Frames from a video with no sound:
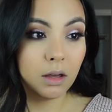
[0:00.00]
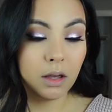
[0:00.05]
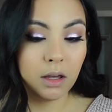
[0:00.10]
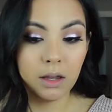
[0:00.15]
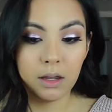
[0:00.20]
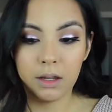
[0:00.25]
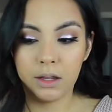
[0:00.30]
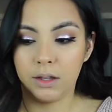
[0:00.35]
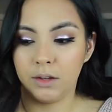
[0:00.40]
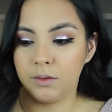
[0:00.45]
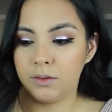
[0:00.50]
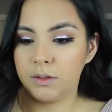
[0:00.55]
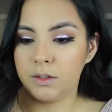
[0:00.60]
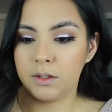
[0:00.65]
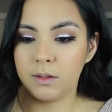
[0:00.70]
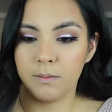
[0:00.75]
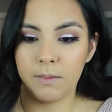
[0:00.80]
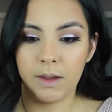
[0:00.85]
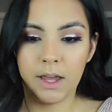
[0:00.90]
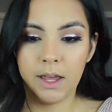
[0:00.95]
I
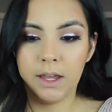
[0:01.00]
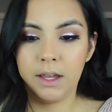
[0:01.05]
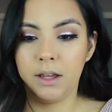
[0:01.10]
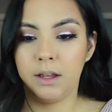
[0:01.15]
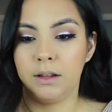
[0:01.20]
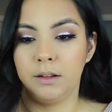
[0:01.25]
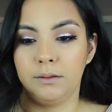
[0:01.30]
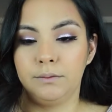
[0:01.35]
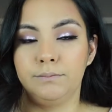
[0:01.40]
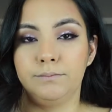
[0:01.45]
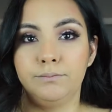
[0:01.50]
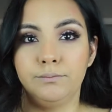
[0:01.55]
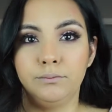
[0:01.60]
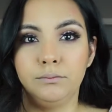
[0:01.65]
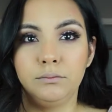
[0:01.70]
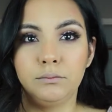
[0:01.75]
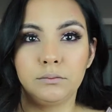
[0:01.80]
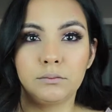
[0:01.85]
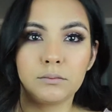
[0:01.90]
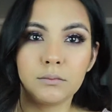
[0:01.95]
used my
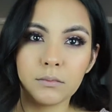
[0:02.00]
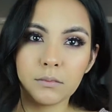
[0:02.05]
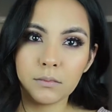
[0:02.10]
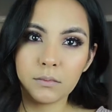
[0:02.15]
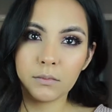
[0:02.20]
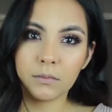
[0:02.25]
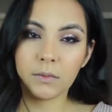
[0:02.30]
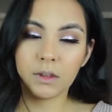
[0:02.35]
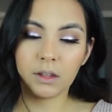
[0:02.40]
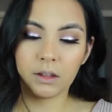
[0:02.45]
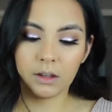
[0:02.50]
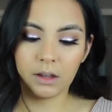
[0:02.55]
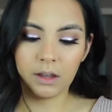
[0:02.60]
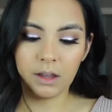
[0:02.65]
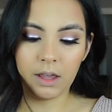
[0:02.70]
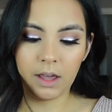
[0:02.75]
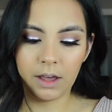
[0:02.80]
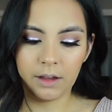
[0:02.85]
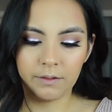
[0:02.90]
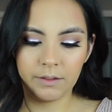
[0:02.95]

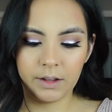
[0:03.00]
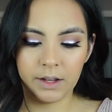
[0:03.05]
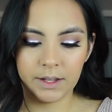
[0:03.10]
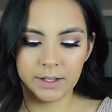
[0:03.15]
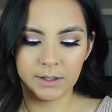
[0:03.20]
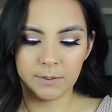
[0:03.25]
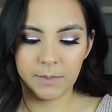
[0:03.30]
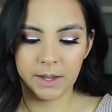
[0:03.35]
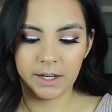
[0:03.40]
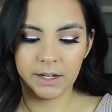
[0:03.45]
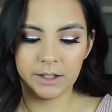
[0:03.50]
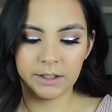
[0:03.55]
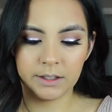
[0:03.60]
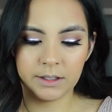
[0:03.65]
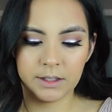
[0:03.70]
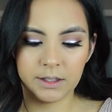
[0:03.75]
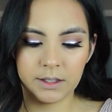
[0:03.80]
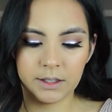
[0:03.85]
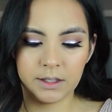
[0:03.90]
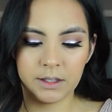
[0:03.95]
e.l.f.
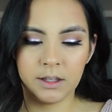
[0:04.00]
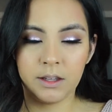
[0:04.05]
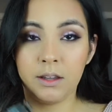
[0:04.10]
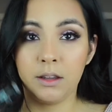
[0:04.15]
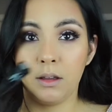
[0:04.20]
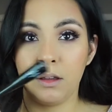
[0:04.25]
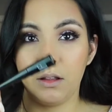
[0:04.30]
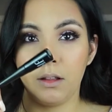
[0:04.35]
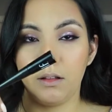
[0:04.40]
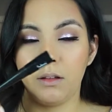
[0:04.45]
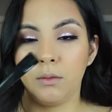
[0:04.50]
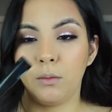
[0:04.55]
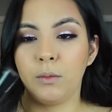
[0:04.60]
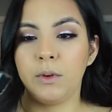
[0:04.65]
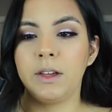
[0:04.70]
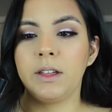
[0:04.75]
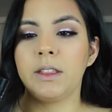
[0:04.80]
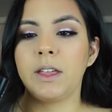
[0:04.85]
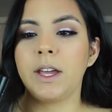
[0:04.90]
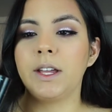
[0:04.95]
Cosmetics
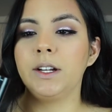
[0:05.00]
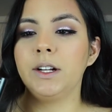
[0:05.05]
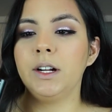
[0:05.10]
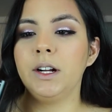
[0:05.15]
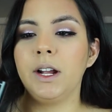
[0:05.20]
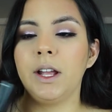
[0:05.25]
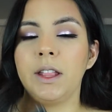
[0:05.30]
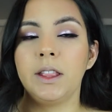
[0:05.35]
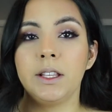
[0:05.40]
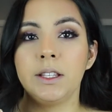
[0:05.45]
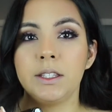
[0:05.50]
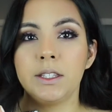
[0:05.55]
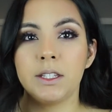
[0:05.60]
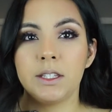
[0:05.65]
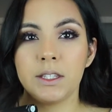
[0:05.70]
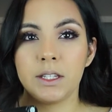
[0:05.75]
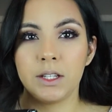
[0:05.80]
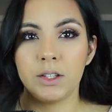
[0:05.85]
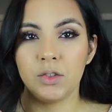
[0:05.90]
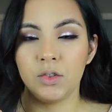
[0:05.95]
wing liner, and this
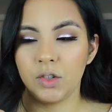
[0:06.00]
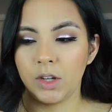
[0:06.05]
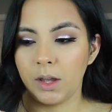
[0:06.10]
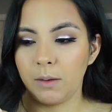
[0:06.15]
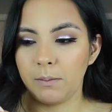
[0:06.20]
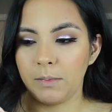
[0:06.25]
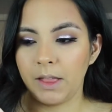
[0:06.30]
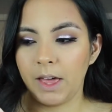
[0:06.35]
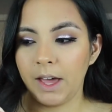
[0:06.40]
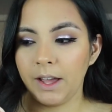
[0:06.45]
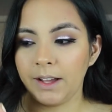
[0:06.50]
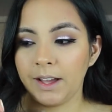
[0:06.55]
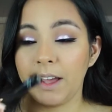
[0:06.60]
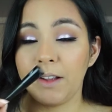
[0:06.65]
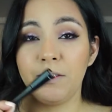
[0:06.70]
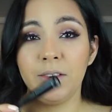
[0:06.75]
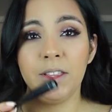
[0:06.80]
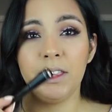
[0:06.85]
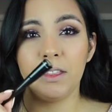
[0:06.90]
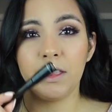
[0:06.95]
is in jet black. I
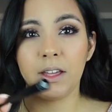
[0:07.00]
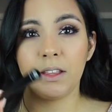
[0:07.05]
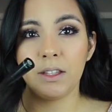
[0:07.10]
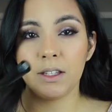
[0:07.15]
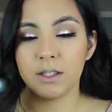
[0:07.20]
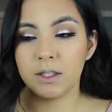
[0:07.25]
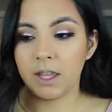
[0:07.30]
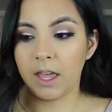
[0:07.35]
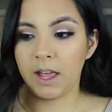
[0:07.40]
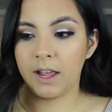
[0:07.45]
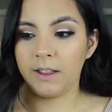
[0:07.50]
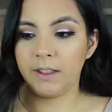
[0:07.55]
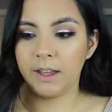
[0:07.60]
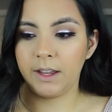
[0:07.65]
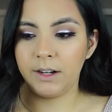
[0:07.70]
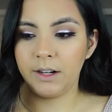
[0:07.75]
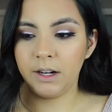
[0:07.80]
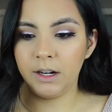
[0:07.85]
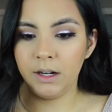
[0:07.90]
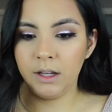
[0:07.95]
really like this
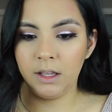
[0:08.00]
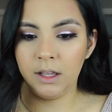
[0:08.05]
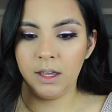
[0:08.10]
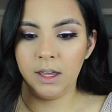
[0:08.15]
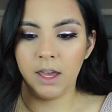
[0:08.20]
eyeliner.